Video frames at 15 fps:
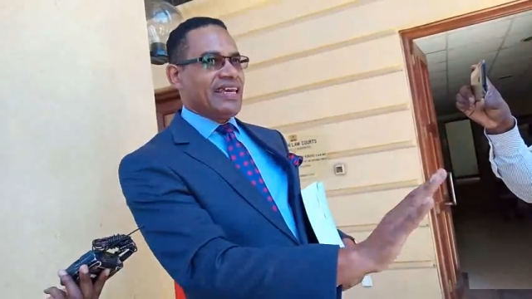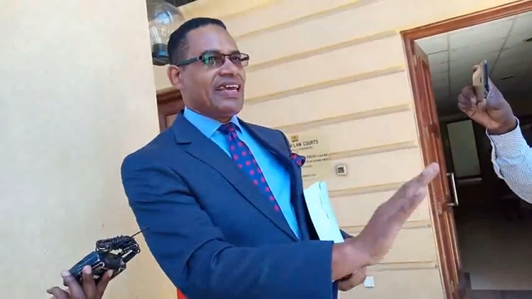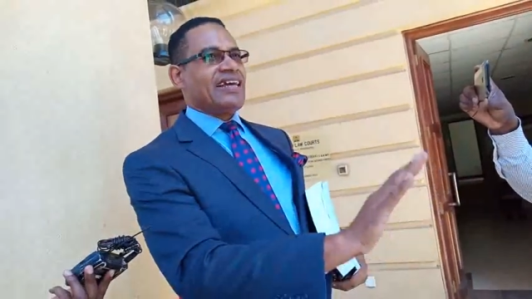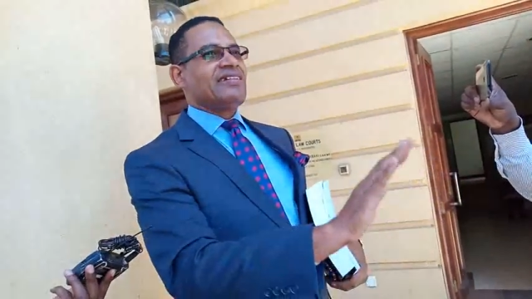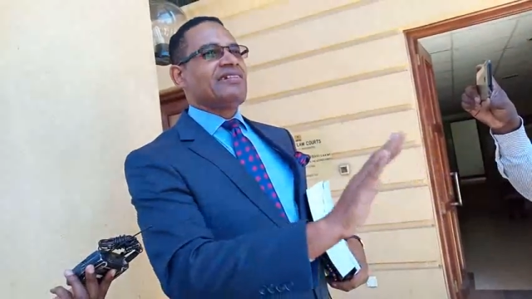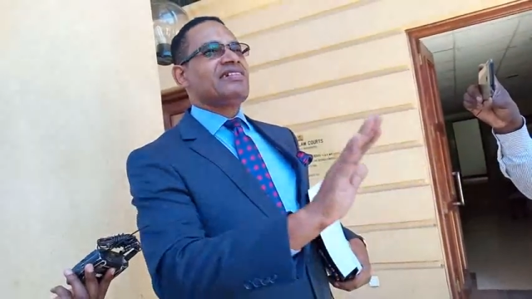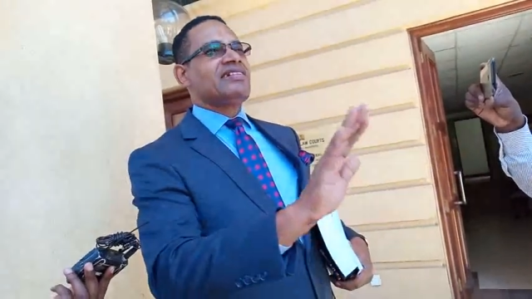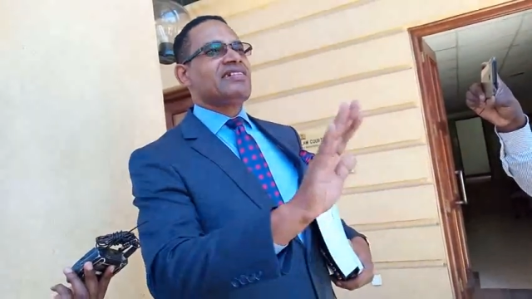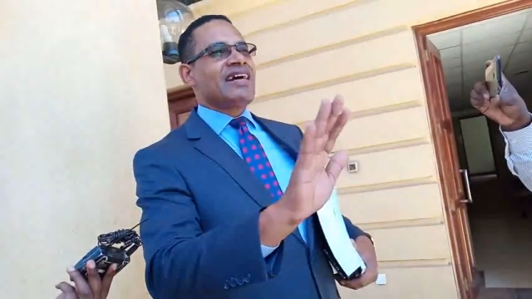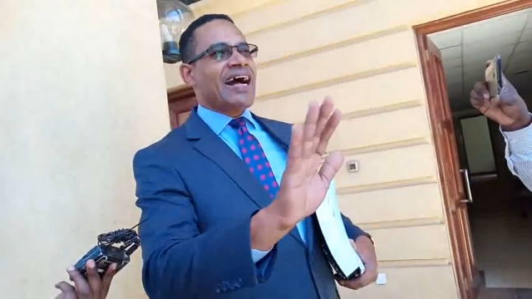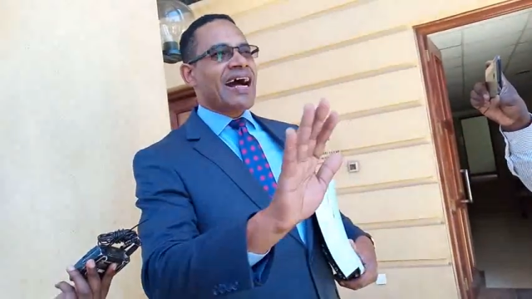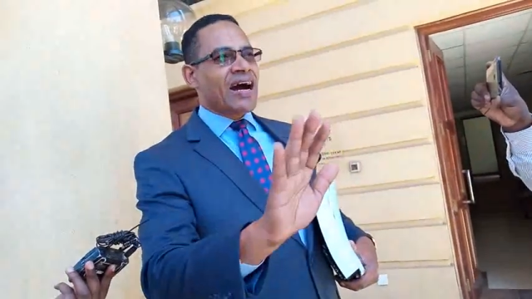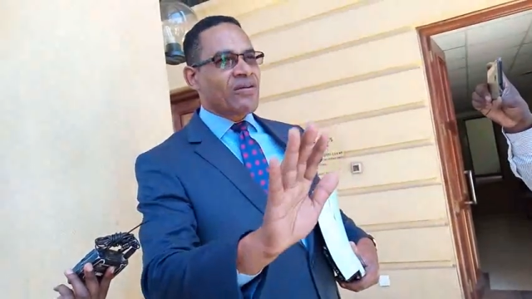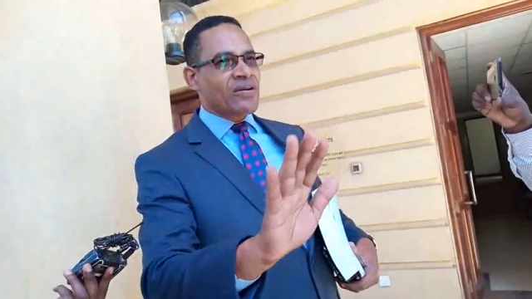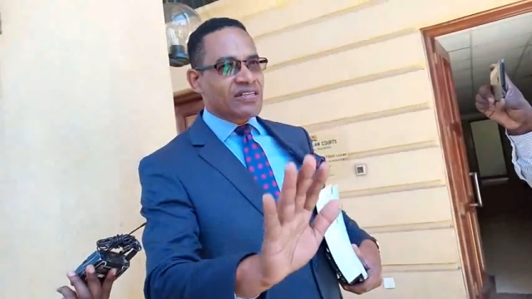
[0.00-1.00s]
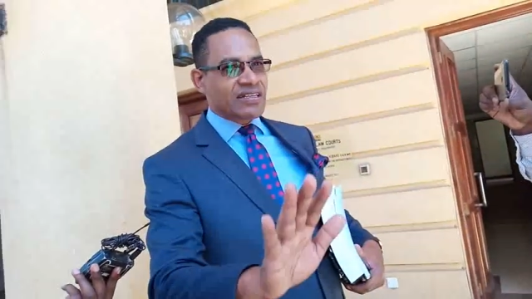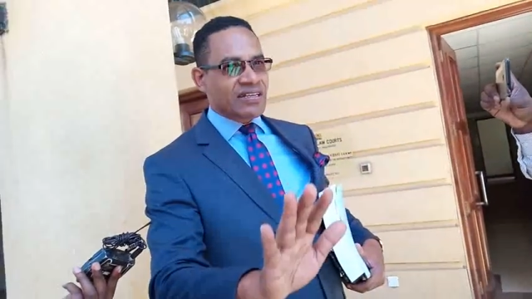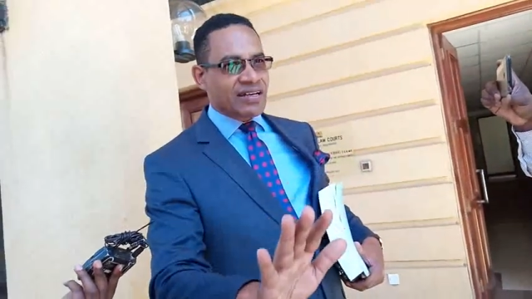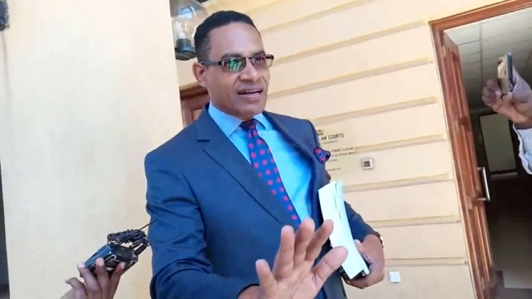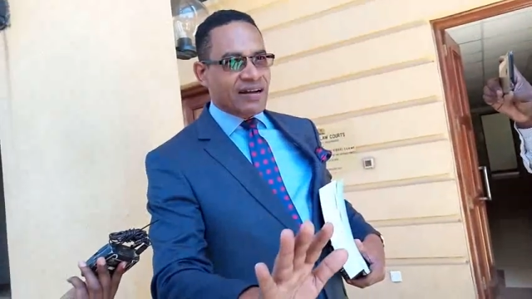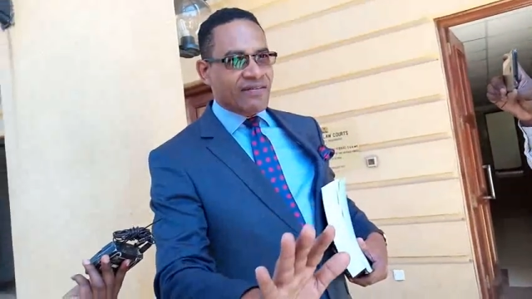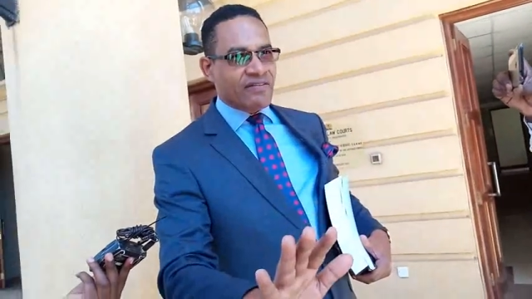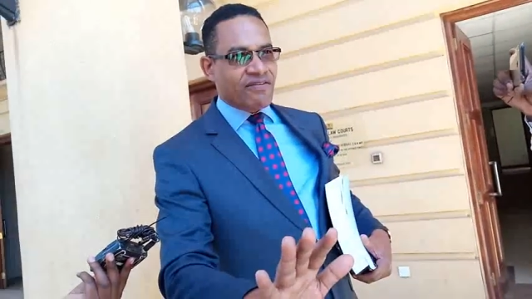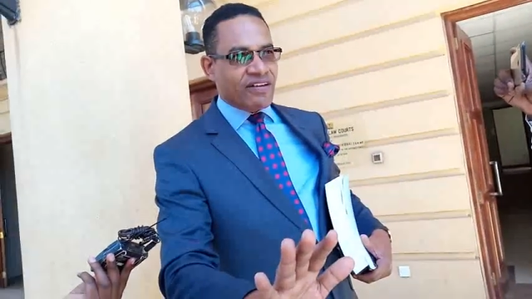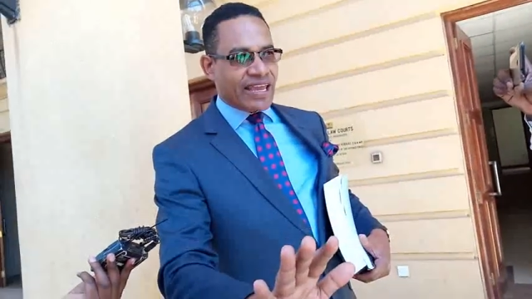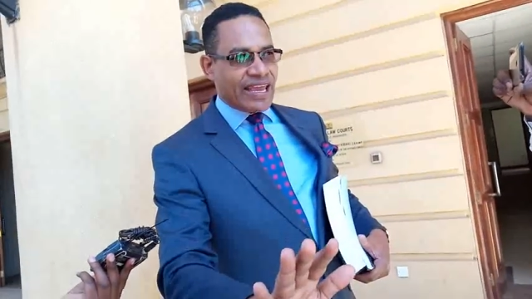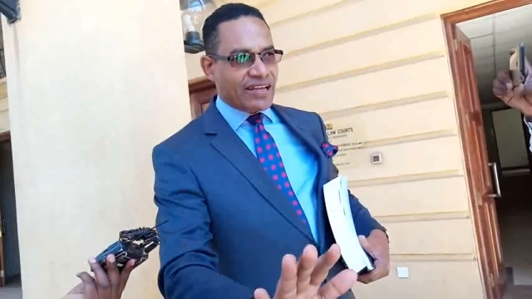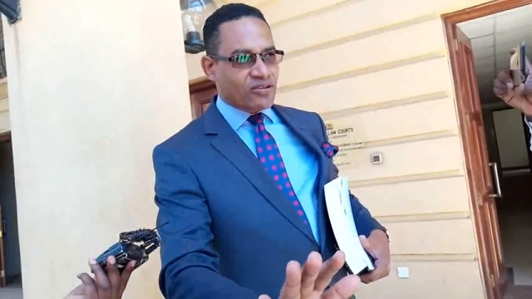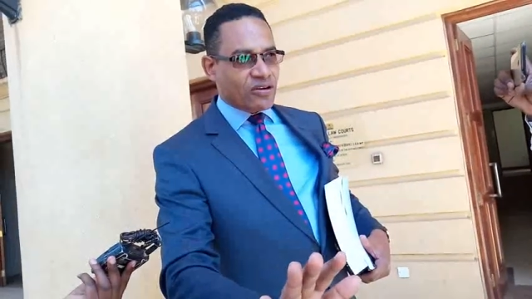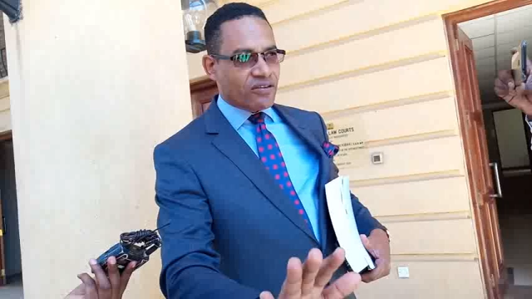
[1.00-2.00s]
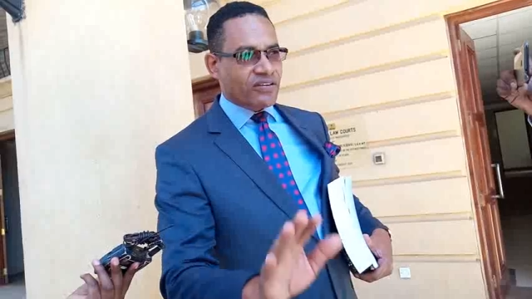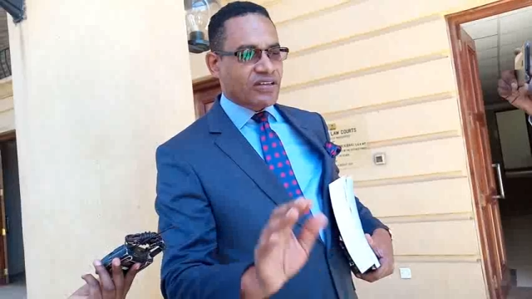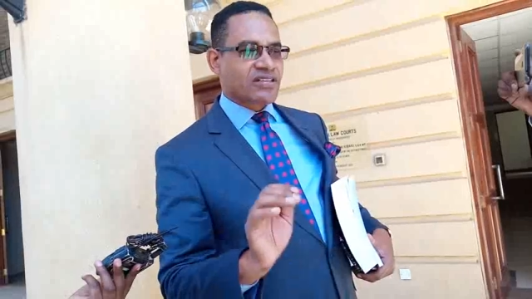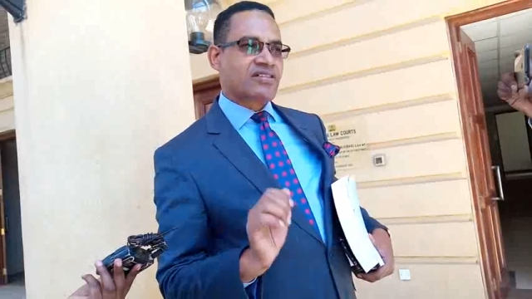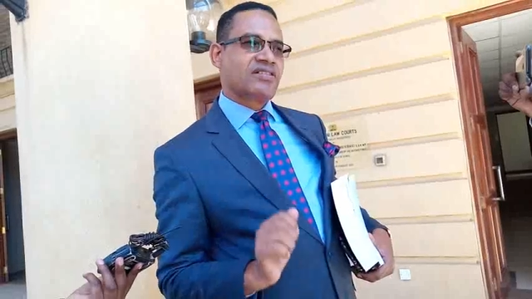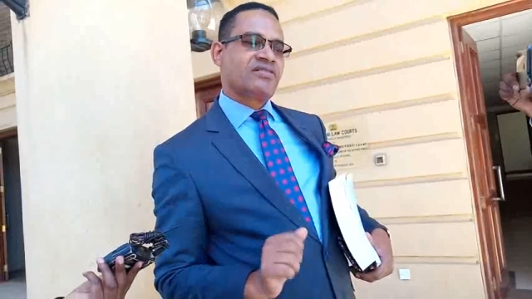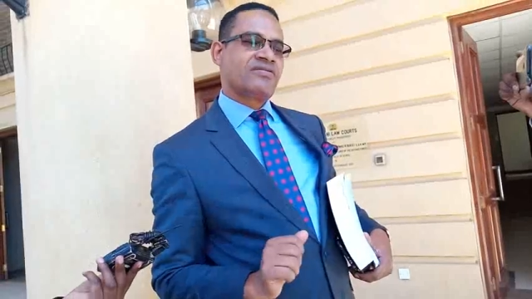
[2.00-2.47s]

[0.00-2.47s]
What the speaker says: and this is how a sitting governor vacates office.